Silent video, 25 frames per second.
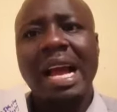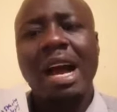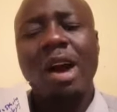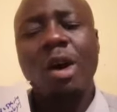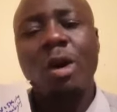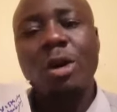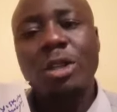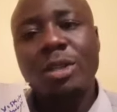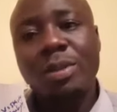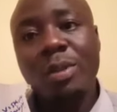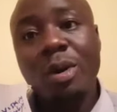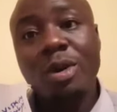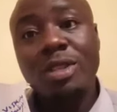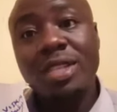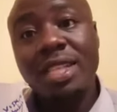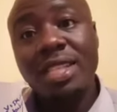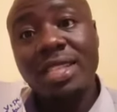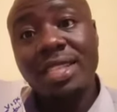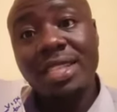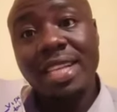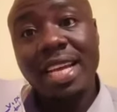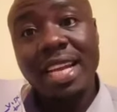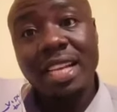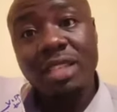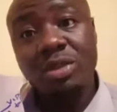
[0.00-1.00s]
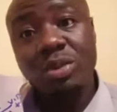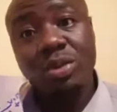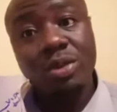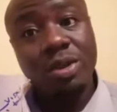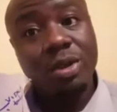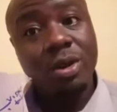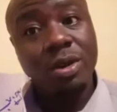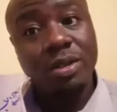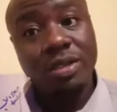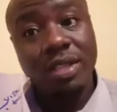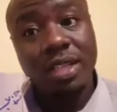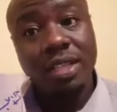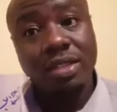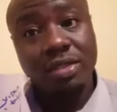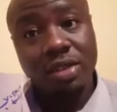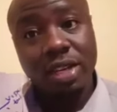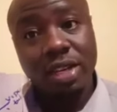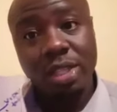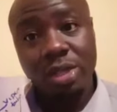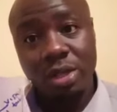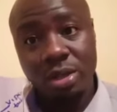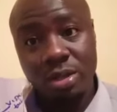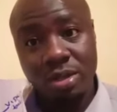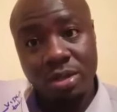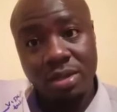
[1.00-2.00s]
Osmosis deals with
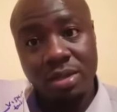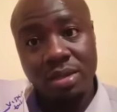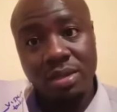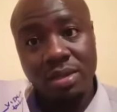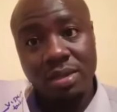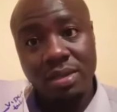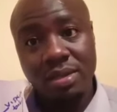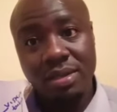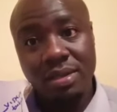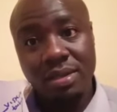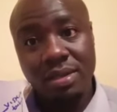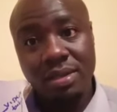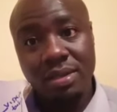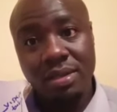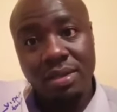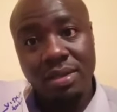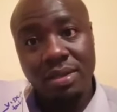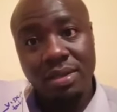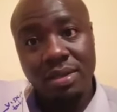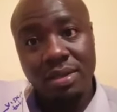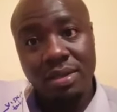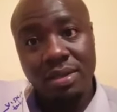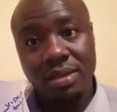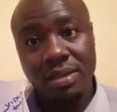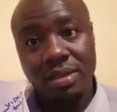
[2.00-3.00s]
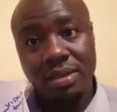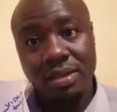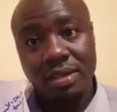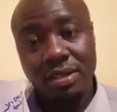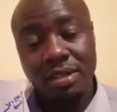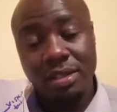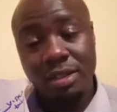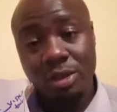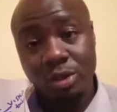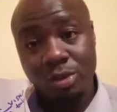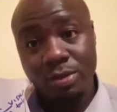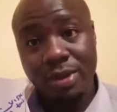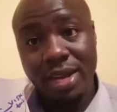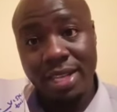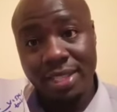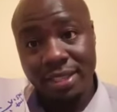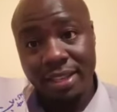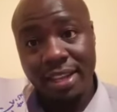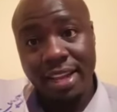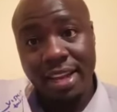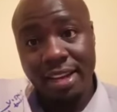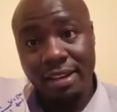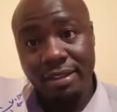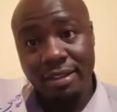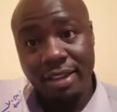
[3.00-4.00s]
concentrations. You must
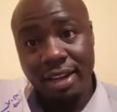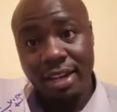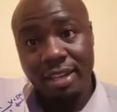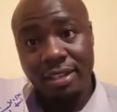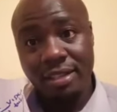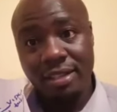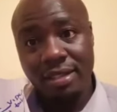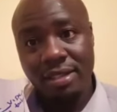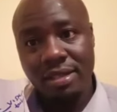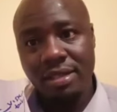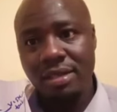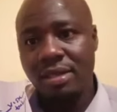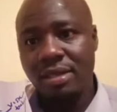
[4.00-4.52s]
get that.